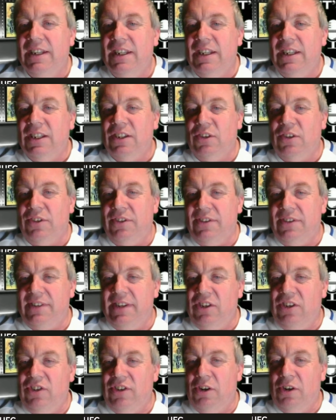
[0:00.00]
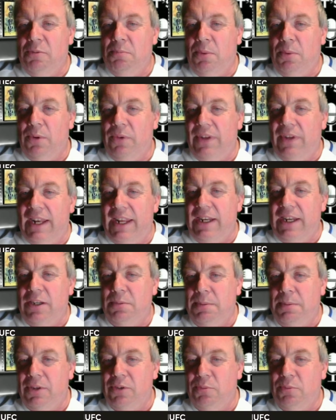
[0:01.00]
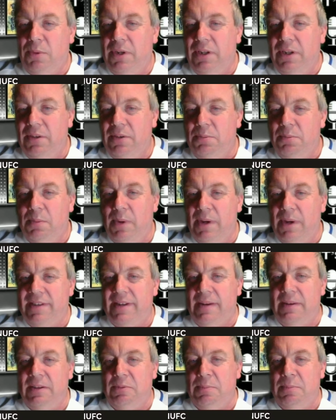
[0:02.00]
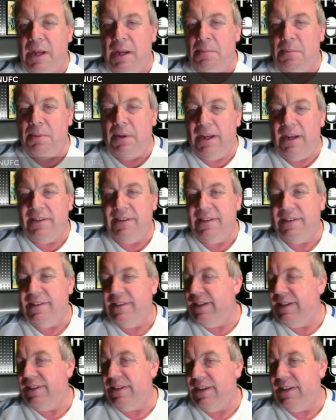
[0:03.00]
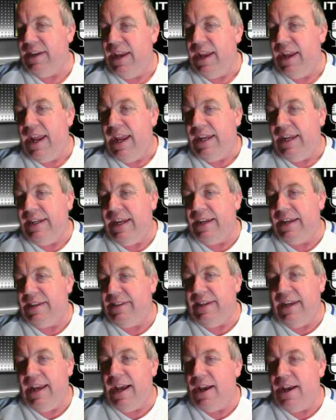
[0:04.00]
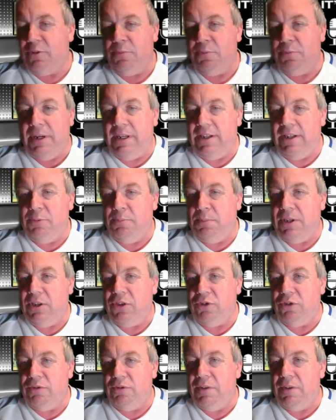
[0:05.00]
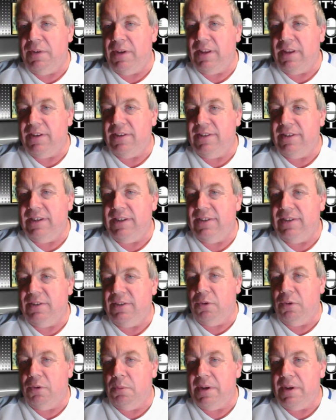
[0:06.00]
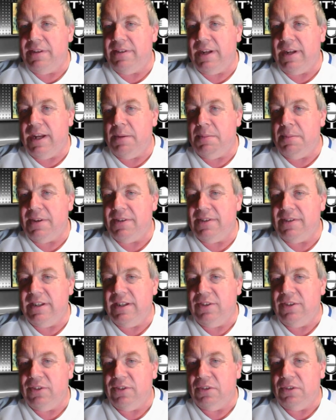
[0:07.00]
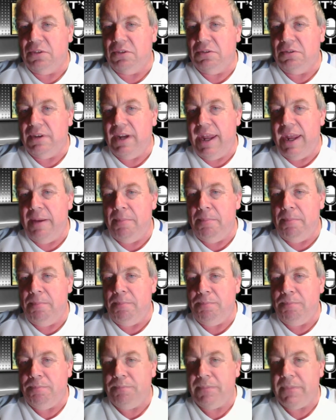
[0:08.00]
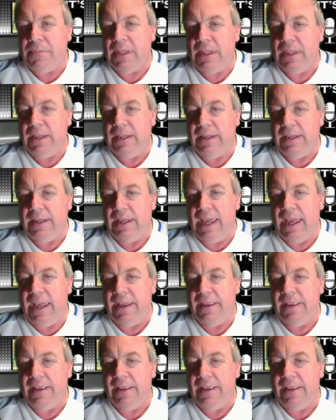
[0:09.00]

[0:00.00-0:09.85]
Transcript: Good to see Jared Bourne in the lineup as one of West Ham's better players this season. Yes, he has been. He's been terrific this season West Ham, hasn't he? So, yeah.